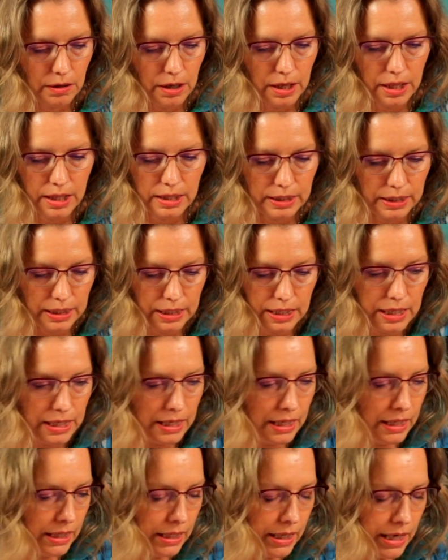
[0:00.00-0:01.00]
And
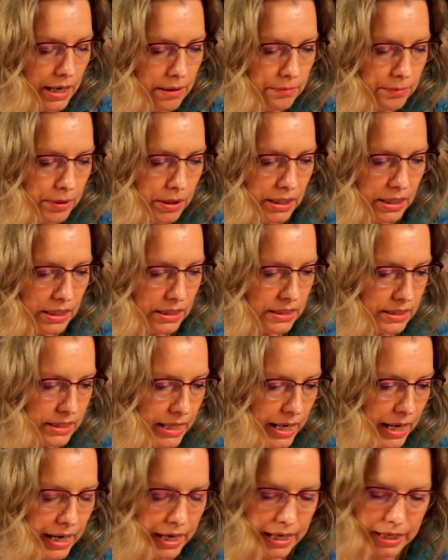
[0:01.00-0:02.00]
then I'm gonna
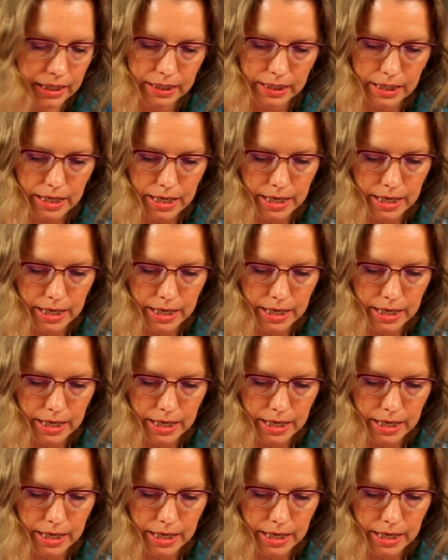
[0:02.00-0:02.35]
take